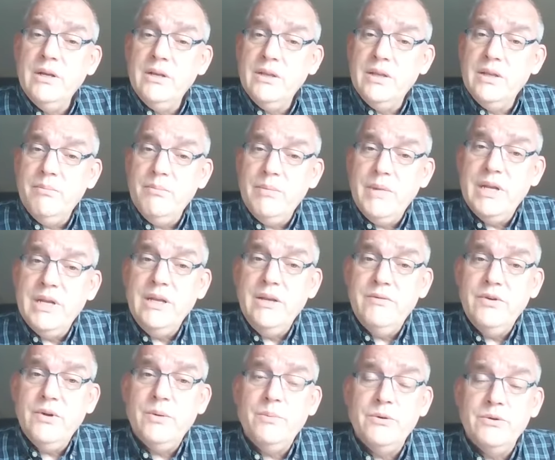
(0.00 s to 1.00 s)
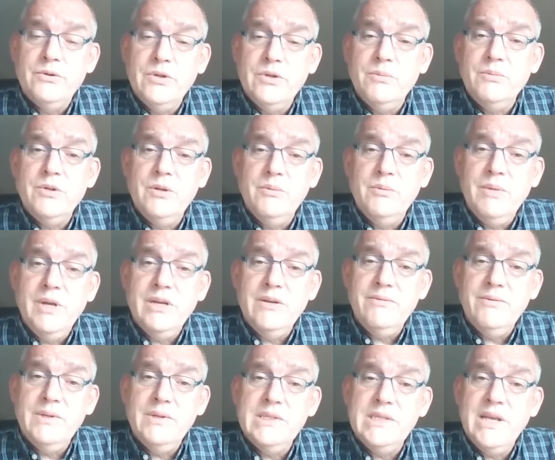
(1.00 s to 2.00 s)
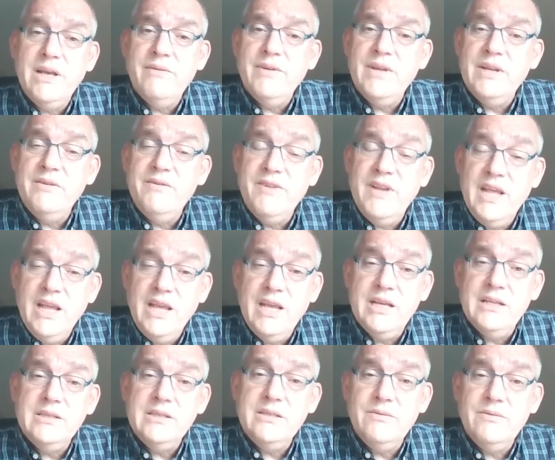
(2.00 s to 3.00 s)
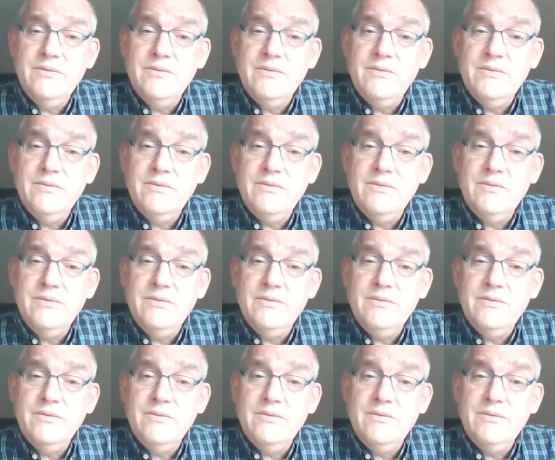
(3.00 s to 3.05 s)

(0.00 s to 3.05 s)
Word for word: that many of your prescription benefits have enhanced